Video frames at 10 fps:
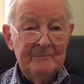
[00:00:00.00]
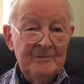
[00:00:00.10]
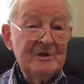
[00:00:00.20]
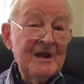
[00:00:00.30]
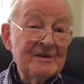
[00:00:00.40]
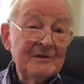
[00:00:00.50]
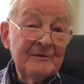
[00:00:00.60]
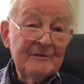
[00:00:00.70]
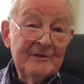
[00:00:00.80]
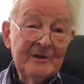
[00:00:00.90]

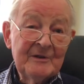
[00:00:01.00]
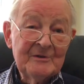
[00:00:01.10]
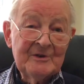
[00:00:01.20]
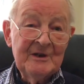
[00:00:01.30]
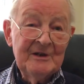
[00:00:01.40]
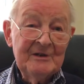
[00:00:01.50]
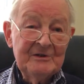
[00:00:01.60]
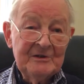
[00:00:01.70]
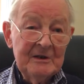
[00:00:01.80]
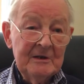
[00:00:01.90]
possessive in those
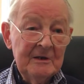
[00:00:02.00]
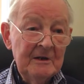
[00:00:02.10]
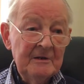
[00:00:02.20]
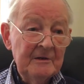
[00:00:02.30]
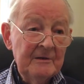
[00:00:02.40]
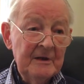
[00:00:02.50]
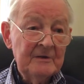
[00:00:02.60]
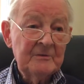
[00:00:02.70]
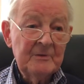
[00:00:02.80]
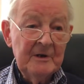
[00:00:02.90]
days, and
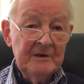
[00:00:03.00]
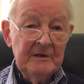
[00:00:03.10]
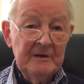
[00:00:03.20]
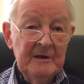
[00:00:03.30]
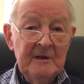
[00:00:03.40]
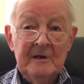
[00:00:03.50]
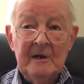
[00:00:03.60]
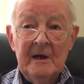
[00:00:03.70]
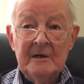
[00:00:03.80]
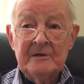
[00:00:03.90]
that's what I did.
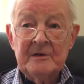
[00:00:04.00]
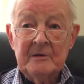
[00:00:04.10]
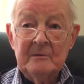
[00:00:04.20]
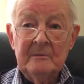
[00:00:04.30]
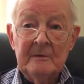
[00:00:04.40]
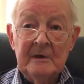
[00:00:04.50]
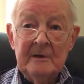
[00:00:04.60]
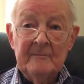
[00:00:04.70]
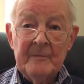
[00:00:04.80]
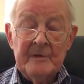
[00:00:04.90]
And so
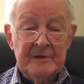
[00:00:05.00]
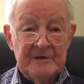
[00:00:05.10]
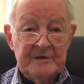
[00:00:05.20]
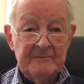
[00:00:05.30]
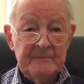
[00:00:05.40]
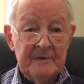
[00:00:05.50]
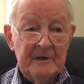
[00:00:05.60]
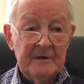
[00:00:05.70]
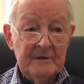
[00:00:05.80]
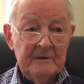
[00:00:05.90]
this
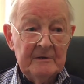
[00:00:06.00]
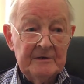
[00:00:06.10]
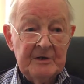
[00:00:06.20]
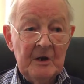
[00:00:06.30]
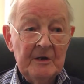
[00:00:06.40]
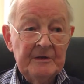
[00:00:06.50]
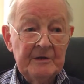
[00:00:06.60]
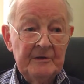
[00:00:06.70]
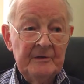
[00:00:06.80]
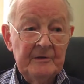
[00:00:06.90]

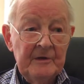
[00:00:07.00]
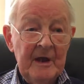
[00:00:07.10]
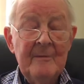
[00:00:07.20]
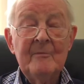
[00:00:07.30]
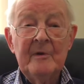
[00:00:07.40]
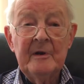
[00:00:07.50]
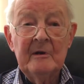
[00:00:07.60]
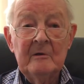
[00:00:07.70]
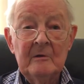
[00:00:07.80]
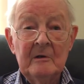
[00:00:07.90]
started the
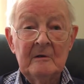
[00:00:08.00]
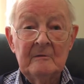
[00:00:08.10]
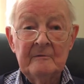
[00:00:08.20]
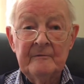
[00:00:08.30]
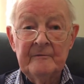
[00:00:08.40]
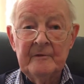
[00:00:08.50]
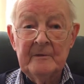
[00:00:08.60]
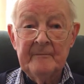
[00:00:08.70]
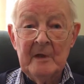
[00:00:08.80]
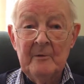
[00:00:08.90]
embryo of
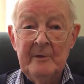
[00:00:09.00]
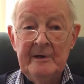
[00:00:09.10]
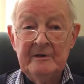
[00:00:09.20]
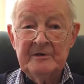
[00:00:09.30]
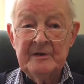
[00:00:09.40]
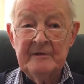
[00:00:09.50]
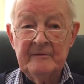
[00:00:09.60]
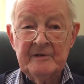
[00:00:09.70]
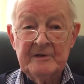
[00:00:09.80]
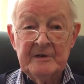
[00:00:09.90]
a renal
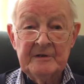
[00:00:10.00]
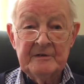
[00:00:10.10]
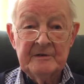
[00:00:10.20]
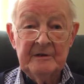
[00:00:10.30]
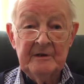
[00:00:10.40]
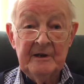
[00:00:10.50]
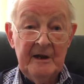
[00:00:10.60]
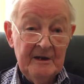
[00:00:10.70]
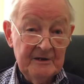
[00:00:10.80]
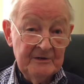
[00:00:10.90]
service at
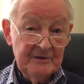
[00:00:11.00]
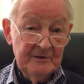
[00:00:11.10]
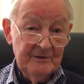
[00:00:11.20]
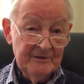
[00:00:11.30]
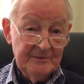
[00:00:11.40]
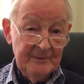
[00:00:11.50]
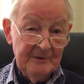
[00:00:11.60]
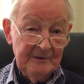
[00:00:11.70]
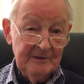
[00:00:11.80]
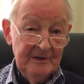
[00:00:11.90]
Guy's
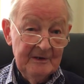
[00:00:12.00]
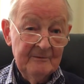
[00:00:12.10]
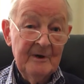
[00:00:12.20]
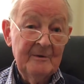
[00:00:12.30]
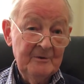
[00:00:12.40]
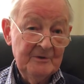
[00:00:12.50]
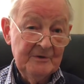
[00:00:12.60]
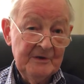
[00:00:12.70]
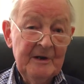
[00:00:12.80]
Hospital, where I was at the